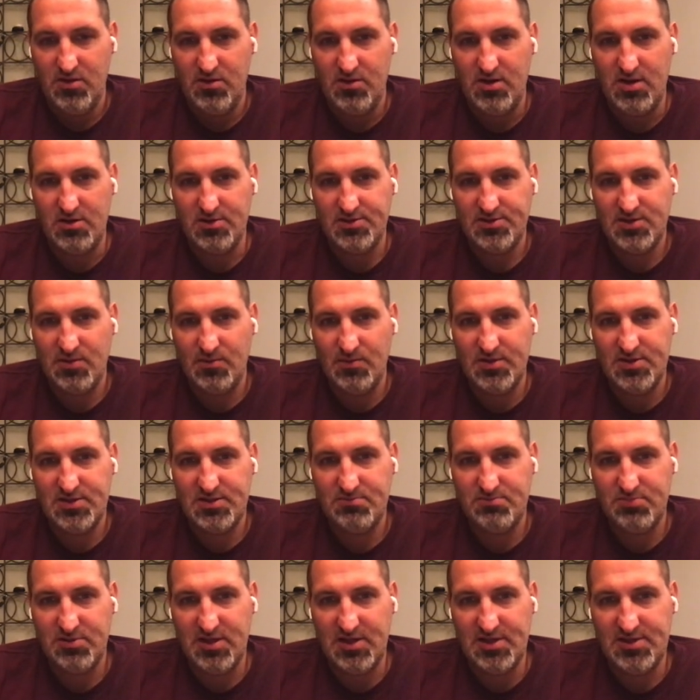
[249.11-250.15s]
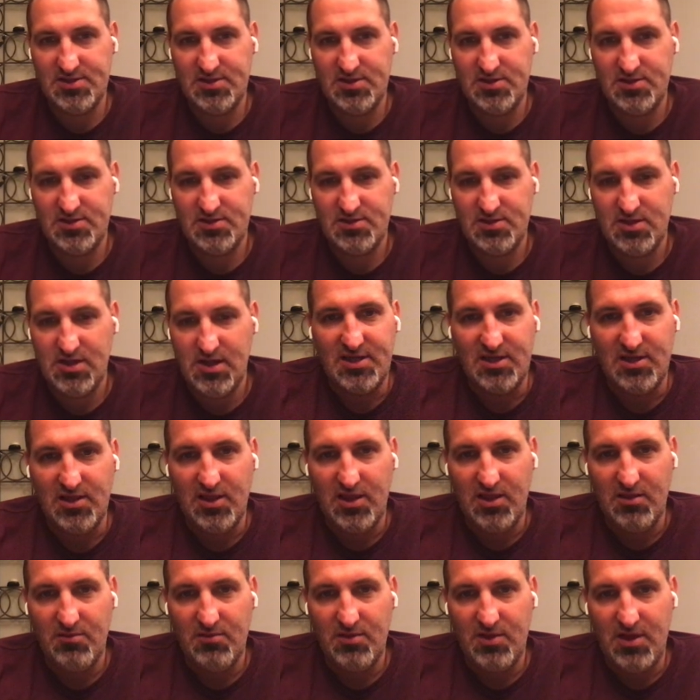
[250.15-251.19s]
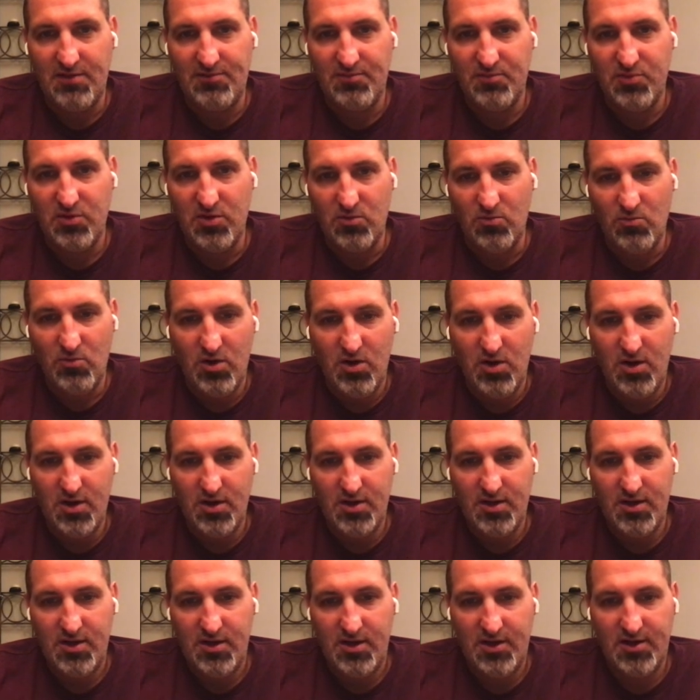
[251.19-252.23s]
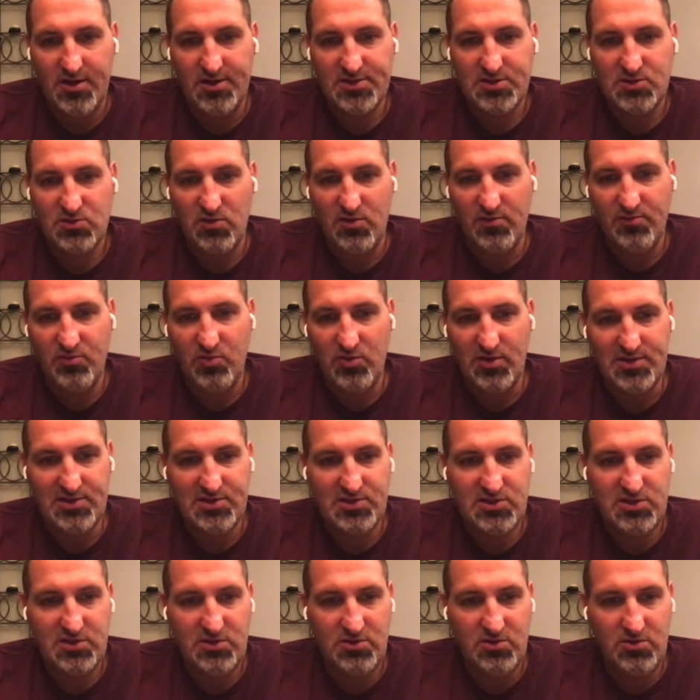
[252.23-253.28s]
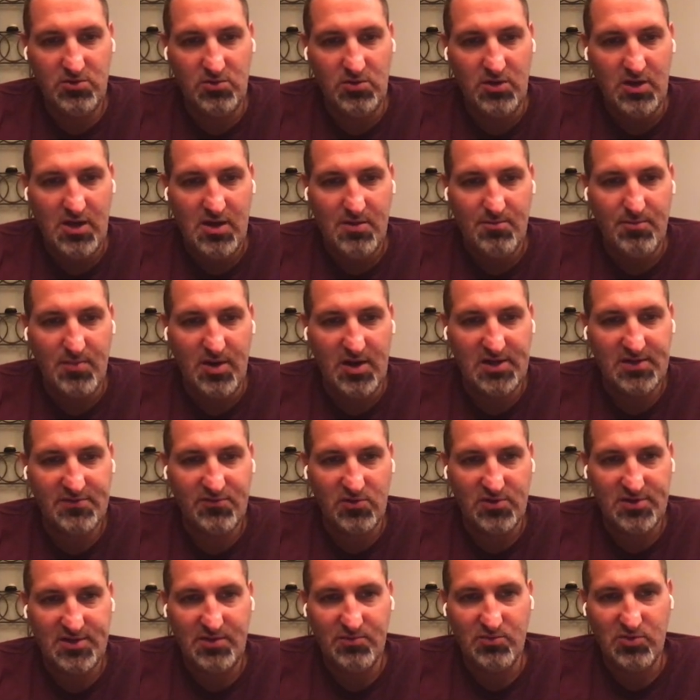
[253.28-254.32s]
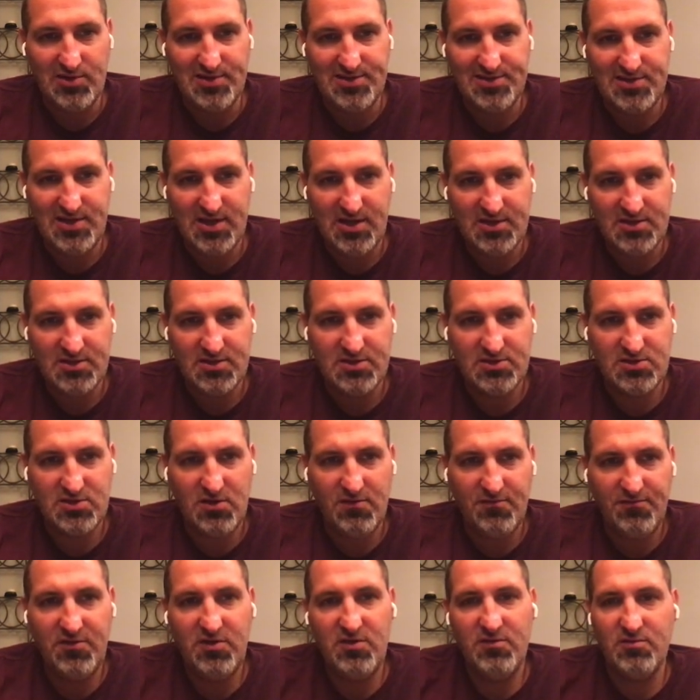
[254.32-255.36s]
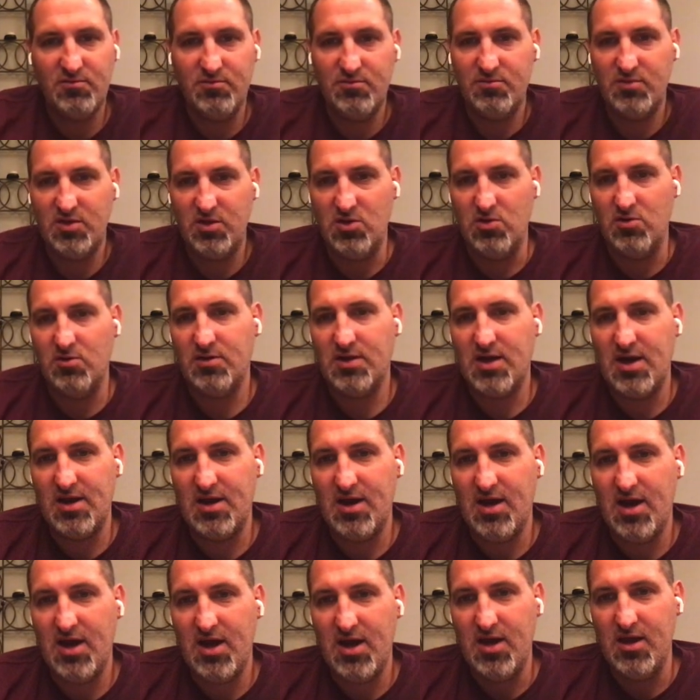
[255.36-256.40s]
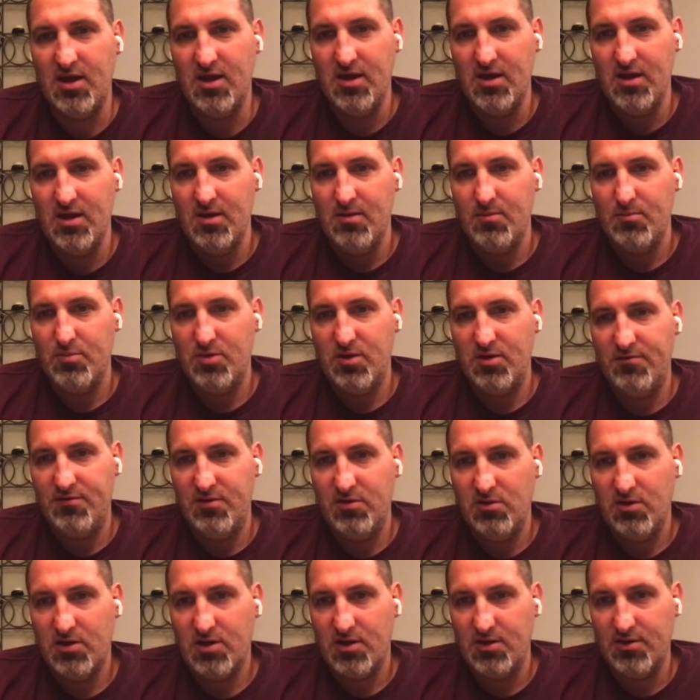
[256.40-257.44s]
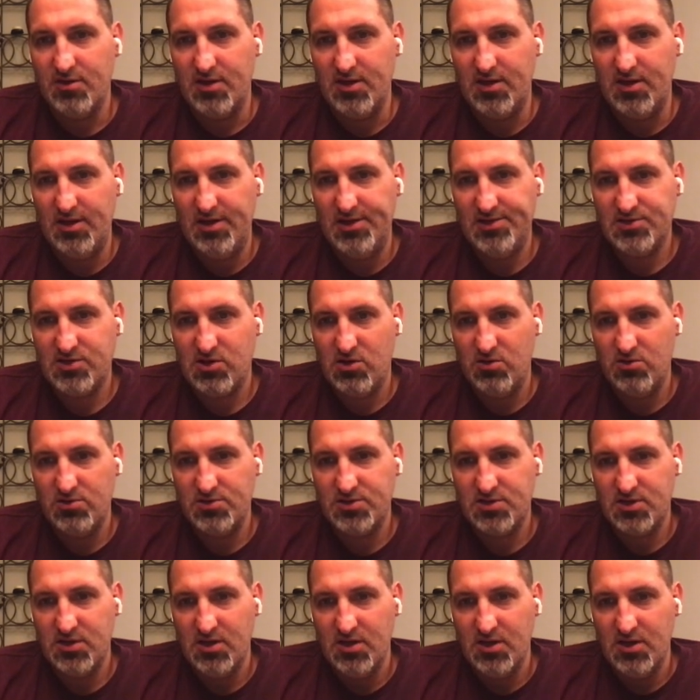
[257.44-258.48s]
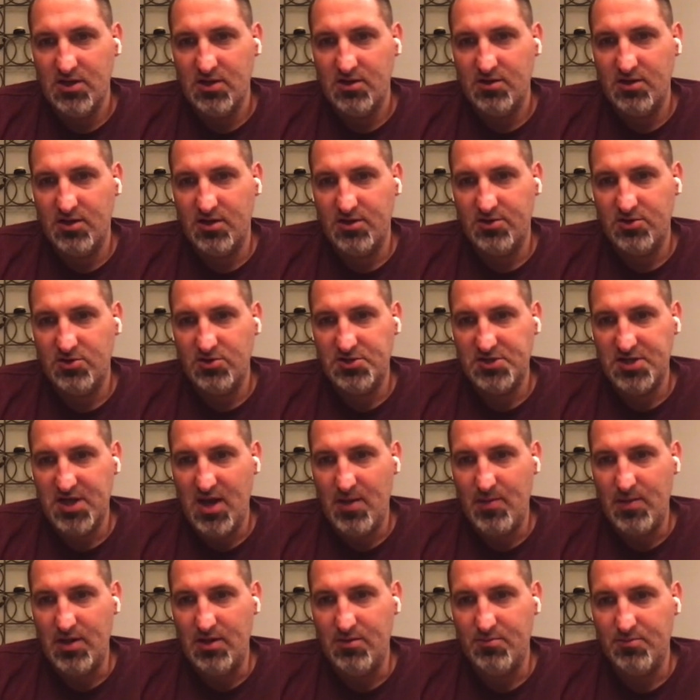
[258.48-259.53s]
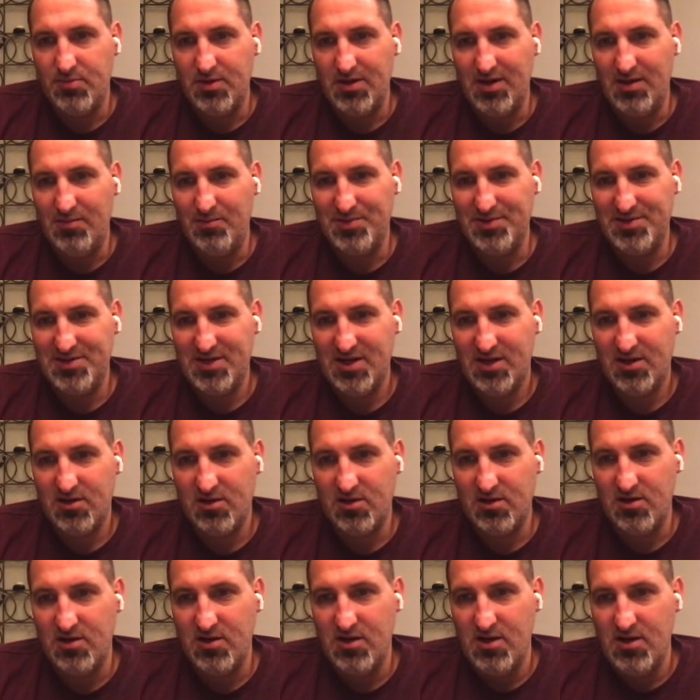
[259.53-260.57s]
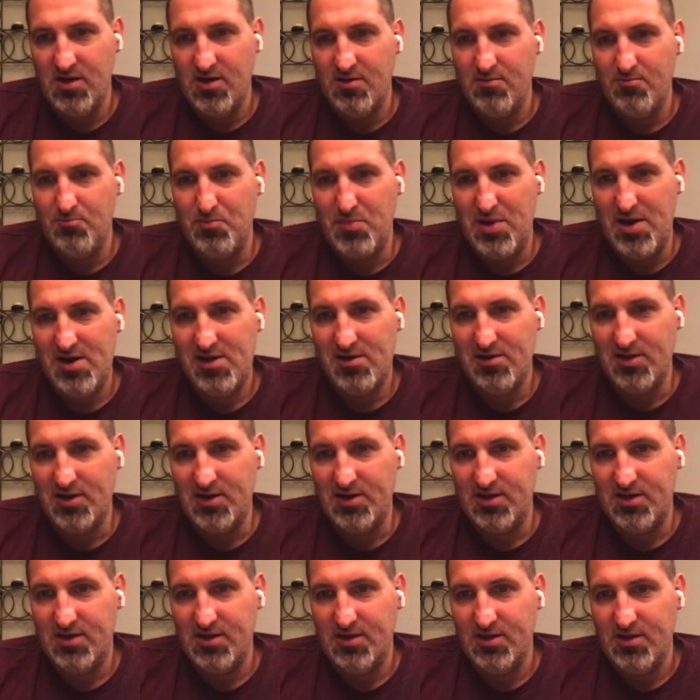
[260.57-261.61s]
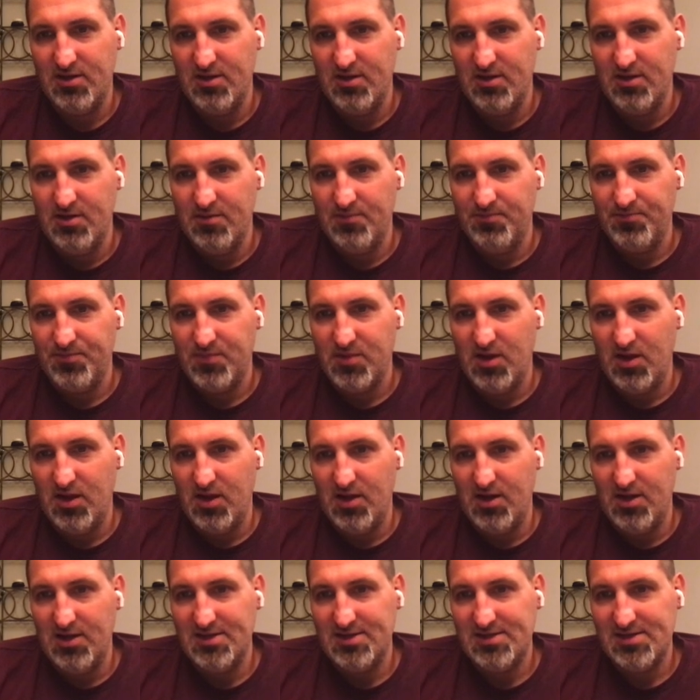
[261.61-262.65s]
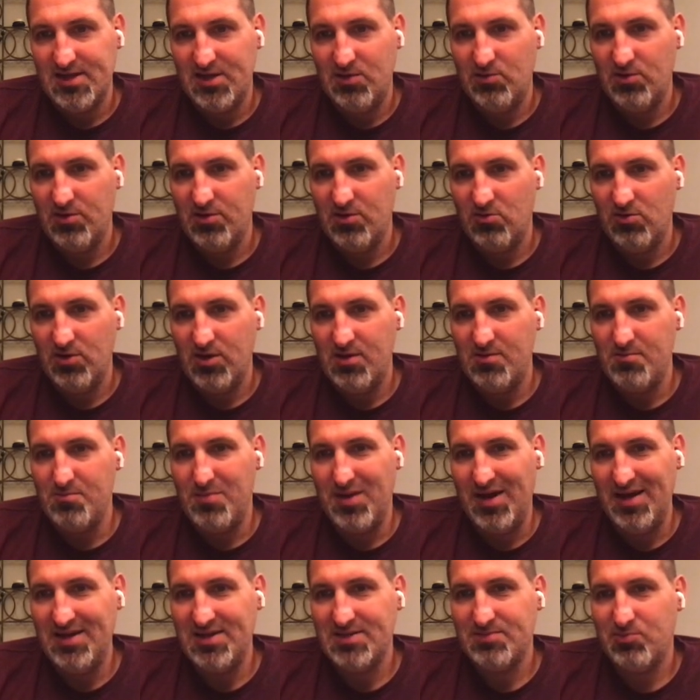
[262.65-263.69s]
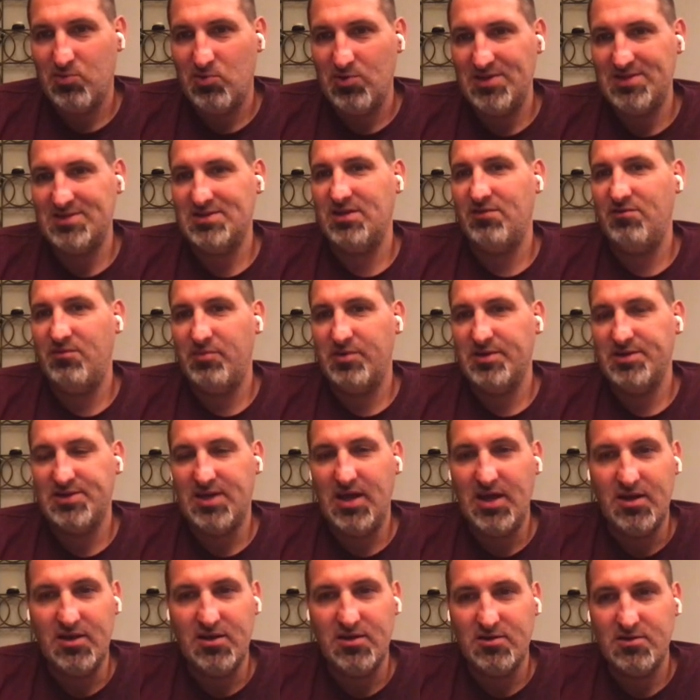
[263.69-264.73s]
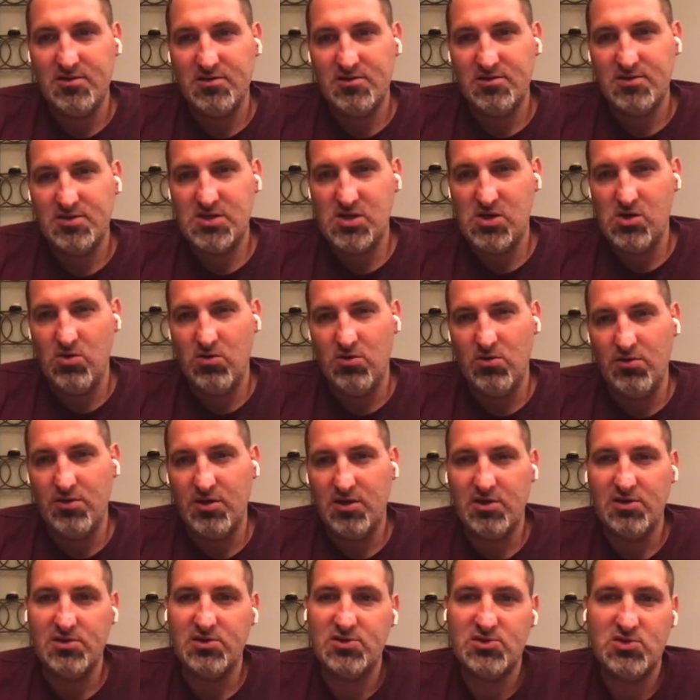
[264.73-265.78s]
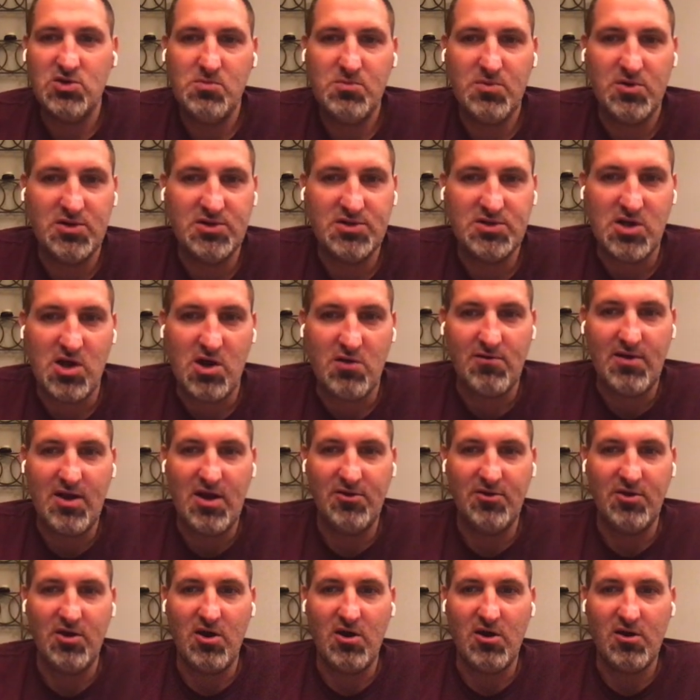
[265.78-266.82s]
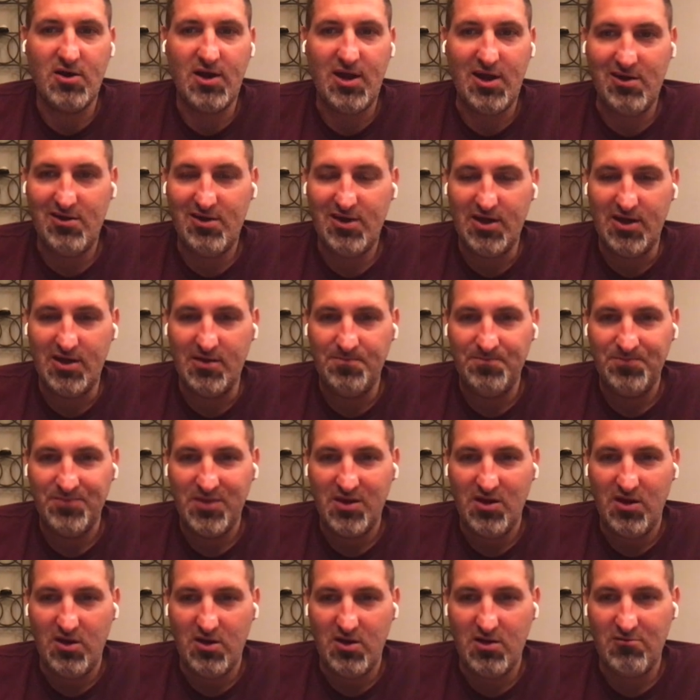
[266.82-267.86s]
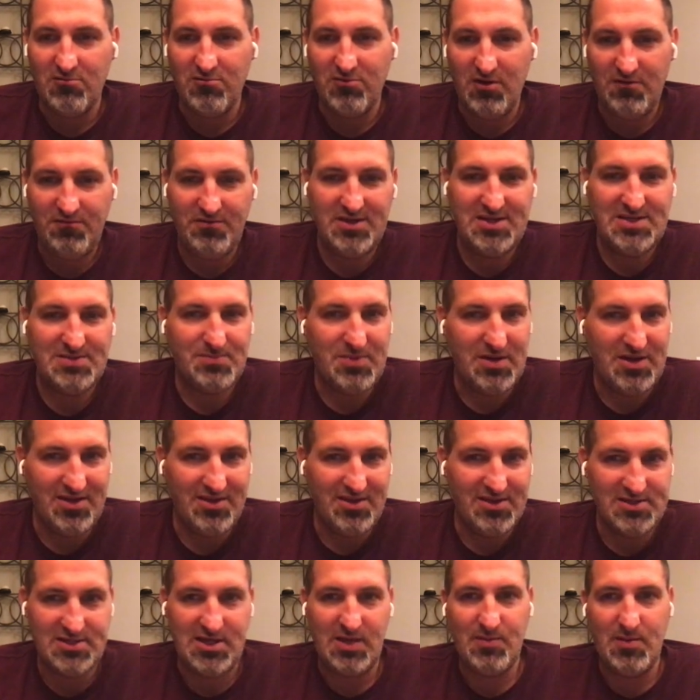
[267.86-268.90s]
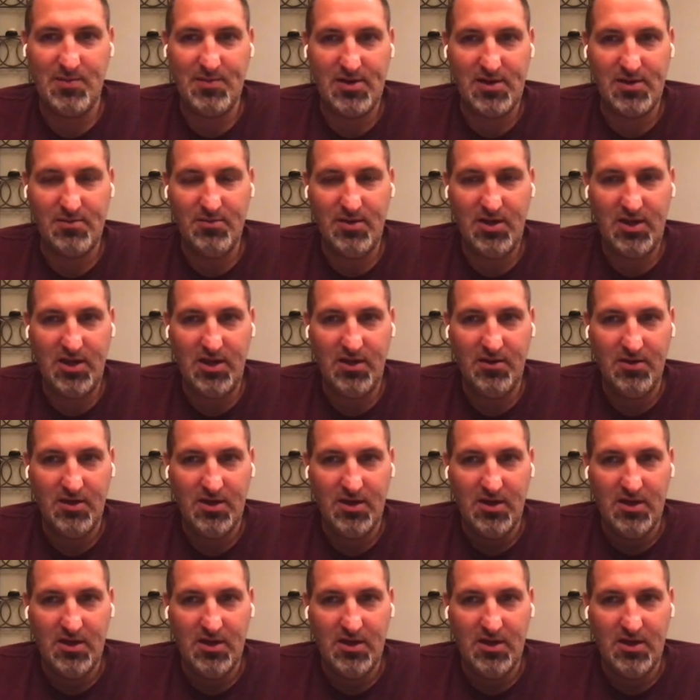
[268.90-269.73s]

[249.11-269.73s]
Now, some of the places, 11.1, here's 12.2, minus 14.6. So a few of them, kind of high. But if you look on the East Coast, not too shabby, but in particular, Maryland, sitting with only minus 0.7%. So the consumers around our area are roughly spending the same amount of money.